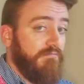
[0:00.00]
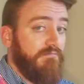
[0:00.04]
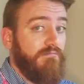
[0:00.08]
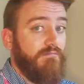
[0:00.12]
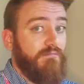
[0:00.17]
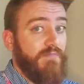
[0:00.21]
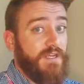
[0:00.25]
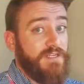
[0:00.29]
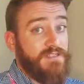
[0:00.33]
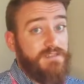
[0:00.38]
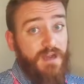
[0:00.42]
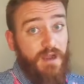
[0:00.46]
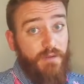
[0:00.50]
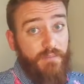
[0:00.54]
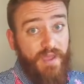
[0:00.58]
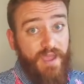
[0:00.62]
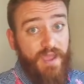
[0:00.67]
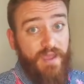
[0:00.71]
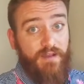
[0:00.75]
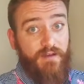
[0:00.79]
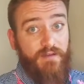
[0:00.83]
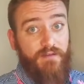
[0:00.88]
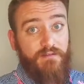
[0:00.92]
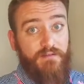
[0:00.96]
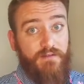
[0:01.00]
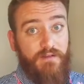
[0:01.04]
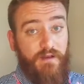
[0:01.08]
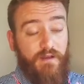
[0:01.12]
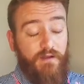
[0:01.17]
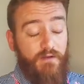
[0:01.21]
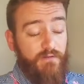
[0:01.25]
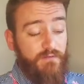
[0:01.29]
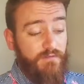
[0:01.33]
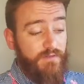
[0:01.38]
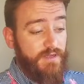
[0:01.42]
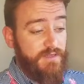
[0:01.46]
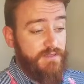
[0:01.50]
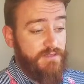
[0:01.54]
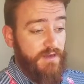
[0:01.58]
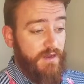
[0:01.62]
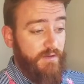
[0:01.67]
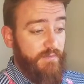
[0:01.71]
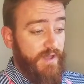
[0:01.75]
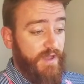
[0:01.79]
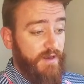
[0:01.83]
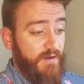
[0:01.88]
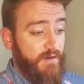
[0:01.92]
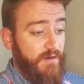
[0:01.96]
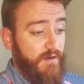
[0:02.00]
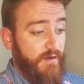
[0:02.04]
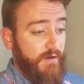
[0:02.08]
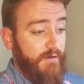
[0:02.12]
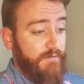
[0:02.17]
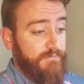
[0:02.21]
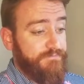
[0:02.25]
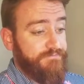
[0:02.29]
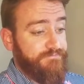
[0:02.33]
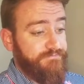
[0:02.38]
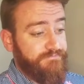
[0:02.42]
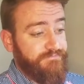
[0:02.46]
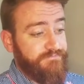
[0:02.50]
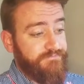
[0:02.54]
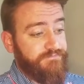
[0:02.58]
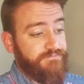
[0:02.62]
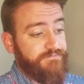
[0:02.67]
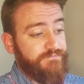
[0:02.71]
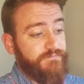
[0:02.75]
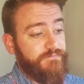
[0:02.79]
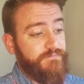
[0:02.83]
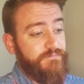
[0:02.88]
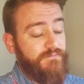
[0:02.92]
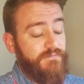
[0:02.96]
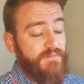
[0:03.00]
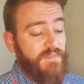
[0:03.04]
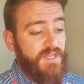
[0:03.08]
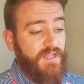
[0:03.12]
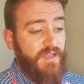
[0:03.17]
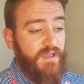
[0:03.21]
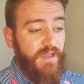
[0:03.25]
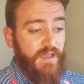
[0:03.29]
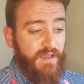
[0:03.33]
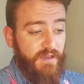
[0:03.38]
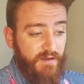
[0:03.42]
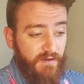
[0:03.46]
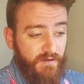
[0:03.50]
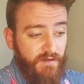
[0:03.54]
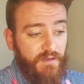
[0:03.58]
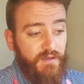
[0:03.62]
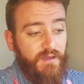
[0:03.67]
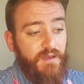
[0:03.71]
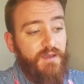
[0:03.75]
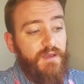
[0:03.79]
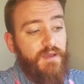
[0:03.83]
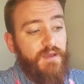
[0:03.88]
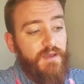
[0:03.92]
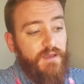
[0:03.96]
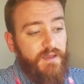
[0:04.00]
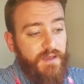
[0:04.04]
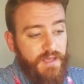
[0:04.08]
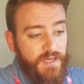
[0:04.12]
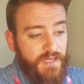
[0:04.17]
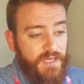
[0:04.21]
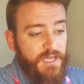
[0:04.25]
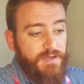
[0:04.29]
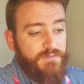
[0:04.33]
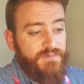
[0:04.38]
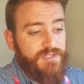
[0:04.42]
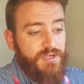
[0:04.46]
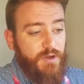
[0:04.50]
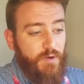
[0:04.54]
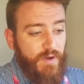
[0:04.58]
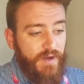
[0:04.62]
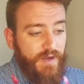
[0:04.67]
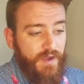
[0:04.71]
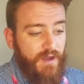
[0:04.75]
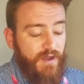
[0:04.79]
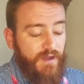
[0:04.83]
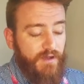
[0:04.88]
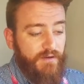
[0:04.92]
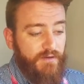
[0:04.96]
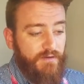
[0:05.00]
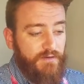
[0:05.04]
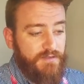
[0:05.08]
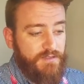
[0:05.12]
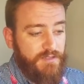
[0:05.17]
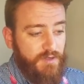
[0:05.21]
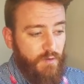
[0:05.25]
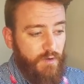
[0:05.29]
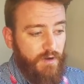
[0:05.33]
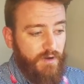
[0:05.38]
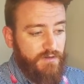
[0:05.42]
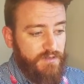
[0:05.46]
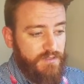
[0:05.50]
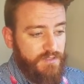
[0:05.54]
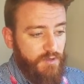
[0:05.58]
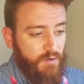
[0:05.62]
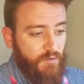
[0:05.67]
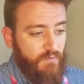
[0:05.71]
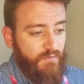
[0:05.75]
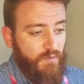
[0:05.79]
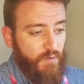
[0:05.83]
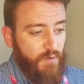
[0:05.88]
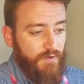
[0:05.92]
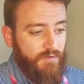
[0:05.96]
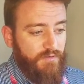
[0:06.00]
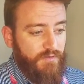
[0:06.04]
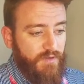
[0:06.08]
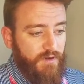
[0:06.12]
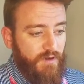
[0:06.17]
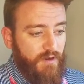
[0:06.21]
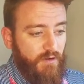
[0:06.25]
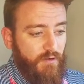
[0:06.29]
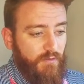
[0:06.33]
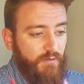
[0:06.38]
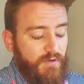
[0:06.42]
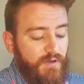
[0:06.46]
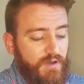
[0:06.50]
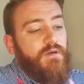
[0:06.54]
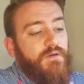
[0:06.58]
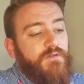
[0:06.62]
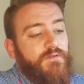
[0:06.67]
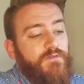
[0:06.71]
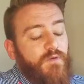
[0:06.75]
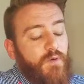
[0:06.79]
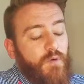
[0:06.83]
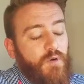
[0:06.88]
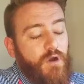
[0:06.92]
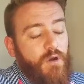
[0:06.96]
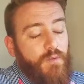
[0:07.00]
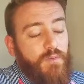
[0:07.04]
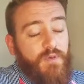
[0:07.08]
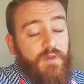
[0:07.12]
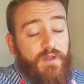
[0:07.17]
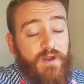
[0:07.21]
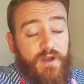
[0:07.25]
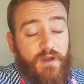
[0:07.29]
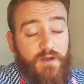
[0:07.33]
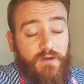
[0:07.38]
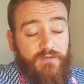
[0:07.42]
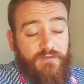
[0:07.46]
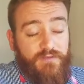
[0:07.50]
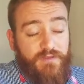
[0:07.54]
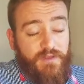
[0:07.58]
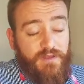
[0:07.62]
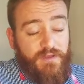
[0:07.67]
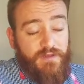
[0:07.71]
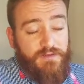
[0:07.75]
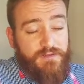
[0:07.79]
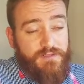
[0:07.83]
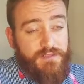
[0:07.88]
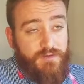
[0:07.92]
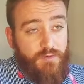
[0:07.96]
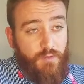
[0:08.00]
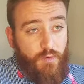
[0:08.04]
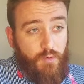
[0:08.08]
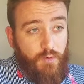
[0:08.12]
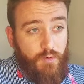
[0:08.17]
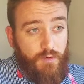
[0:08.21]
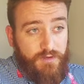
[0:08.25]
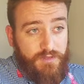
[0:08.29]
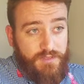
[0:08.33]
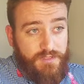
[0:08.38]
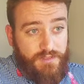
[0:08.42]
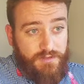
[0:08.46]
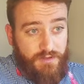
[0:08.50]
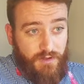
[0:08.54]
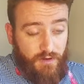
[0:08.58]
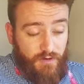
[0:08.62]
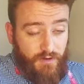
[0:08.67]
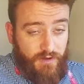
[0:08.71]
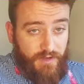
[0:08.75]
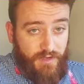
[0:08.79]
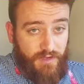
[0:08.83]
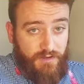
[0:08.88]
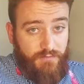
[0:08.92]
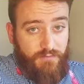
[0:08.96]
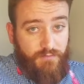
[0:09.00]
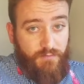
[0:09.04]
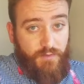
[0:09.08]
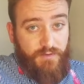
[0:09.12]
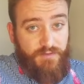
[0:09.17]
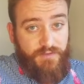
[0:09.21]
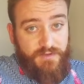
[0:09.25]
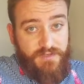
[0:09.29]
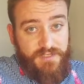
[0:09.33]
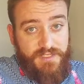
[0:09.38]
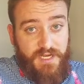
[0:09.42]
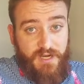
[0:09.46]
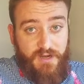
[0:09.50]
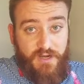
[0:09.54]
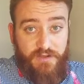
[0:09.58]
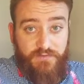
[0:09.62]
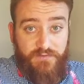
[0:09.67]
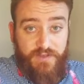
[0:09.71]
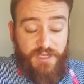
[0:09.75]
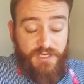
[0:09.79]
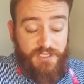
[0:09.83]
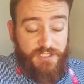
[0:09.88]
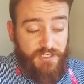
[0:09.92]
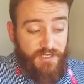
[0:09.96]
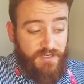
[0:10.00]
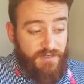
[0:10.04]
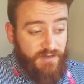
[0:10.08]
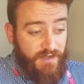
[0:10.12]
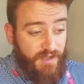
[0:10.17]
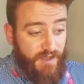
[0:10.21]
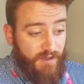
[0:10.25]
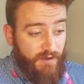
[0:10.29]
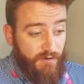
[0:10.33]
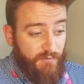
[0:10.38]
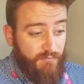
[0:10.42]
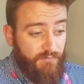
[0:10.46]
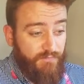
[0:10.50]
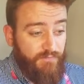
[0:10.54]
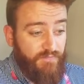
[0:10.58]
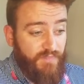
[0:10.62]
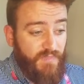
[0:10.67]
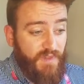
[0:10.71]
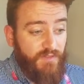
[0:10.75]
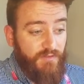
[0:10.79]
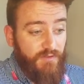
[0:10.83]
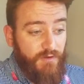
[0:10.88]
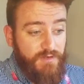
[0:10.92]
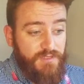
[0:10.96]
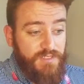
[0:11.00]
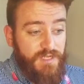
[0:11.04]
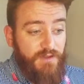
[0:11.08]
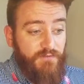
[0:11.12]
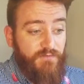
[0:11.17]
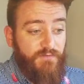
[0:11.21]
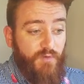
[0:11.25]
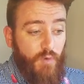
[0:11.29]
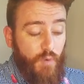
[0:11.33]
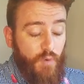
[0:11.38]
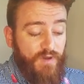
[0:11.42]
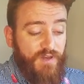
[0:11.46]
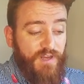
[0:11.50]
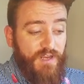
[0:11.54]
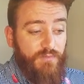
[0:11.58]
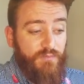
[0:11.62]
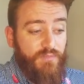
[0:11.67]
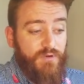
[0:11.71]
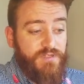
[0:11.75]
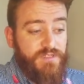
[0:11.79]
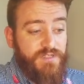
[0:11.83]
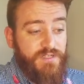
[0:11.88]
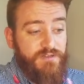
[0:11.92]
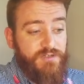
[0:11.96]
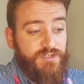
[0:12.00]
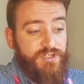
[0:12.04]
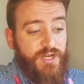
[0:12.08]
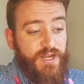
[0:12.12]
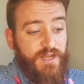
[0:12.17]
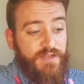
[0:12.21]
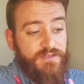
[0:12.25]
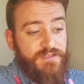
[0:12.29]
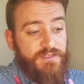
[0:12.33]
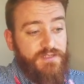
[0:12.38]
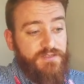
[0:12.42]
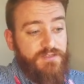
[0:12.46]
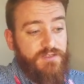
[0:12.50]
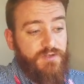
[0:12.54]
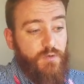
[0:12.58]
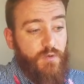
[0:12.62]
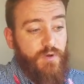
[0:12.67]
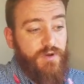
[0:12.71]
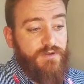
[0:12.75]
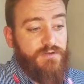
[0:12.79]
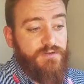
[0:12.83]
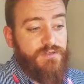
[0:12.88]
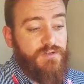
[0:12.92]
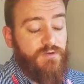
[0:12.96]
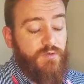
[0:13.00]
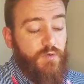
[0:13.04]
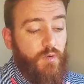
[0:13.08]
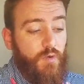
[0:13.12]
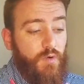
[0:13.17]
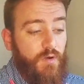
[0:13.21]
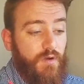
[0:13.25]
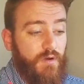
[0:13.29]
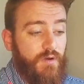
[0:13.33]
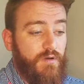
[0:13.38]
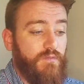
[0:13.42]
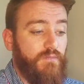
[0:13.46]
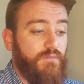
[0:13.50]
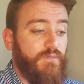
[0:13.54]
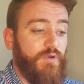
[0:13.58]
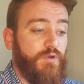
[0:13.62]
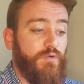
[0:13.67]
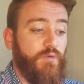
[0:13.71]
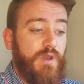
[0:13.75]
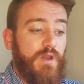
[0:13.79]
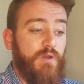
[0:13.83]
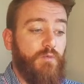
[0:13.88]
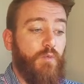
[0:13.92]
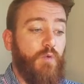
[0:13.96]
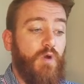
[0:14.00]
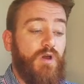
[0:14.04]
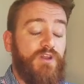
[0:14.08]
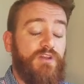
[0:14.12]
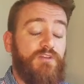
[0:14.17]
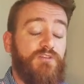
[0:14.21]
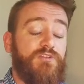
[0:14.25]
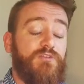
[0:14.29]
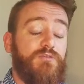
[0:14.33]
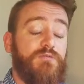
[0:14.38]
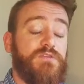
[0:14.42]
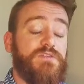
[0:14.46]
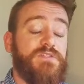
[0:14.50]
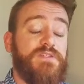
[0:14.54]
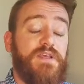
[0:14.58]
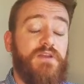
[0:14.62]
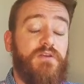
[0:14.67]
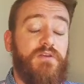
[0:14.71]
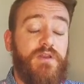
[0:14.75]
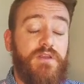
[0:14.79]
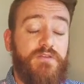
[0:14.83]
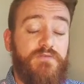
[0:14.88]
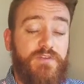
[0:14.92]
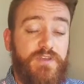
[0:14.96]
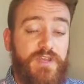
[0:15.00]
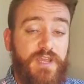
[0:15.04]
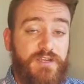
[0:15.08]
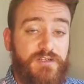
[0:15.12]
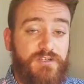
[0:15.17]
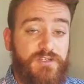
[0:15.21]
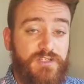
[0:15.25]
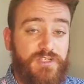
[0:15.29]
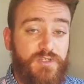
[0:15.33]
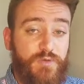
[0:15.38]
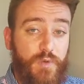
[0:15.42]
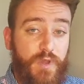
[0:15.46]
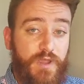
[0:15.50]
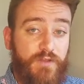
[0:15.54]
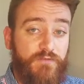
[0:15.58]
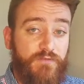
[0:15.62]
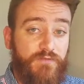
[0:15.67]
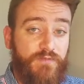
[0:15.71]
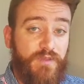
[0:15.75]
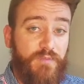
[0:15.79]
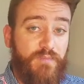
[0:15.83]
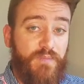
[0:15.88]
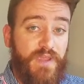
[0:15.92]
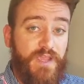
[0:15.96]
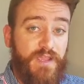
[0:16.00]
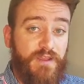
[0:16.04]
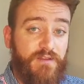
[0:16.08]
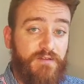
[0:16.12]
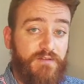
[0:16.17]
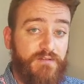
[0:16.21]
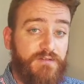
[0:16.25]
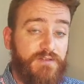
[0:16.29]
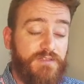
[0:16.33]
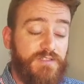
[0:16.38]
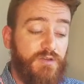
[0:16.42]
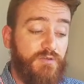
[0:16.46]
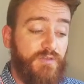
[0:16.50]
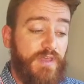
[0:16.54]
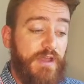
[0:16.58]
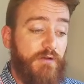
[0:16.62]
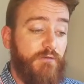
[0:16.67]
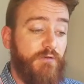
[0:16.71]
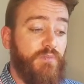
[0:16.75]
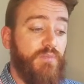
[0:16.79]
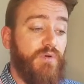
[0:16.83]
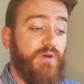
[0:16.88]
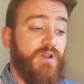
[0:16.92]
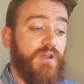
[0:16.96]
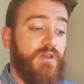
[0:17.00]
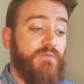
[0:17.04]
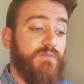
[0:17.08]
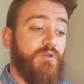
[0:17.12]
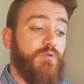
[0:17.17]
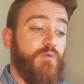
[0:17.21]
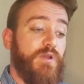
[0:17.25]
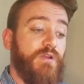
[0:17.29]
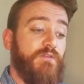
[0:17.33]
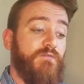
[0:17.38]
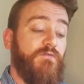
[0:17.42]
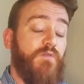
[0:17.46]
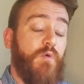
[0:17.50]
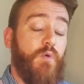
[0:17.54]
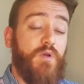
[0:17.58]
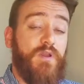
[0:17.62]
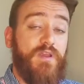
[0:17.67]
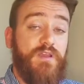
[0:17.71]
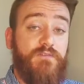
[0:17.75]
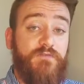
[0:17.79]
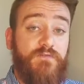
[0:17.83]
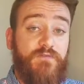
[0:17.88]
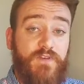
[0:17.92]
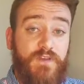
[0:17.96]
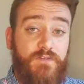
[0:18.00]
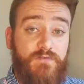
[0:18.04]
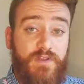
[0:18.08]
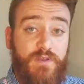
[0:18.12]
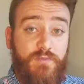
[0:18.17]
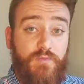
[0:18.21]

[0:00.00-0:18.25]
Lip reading: that's not bad, That's not bad at all. And it keeps going on, so on and so forth, For our player that scores 30 with a standard deviation of 10, there's a 14% chance he's going to score between 1 and 2 standard deviations away from the mean. So that would put him between 40 and 50